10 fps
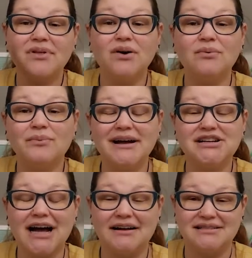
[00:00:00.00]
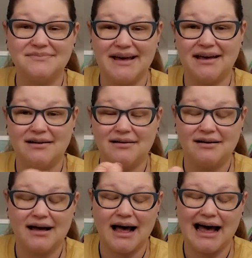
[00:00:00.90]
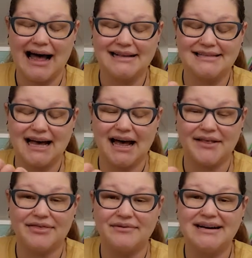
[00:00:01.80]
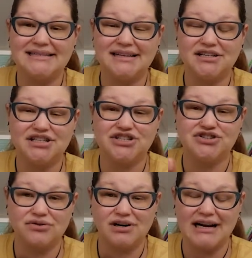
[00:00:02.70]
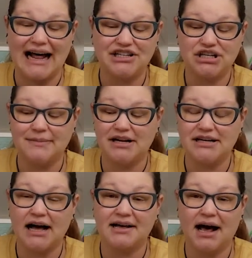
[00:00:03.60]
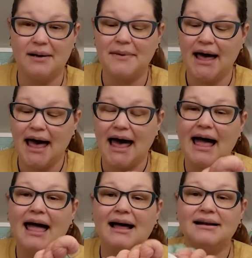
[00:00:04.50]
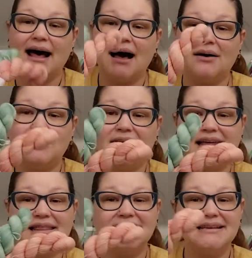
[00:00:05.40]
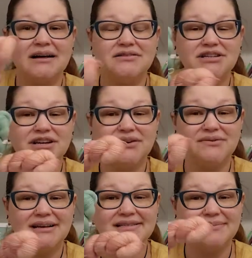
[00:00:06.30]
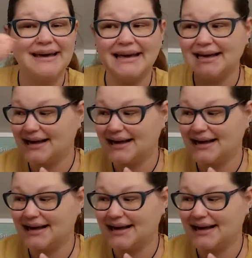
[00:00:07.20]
Reach out to me at 3stitchesshort@gmail.com, and I will get these out to you this week.